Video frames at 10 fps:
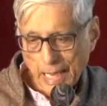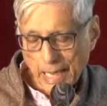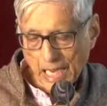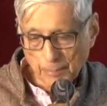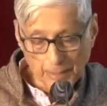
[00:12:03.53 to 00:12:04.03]

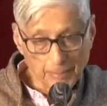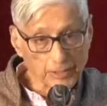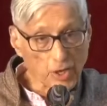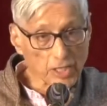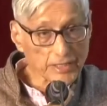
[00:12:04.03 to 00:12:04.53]
And people
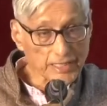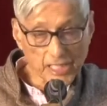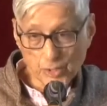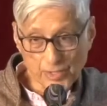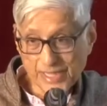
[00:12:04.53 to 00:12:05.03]
thought that
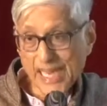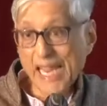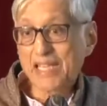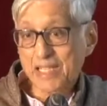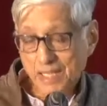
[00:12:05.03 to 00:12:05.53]
this was the
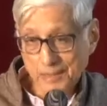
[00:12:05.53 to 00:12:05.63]
end.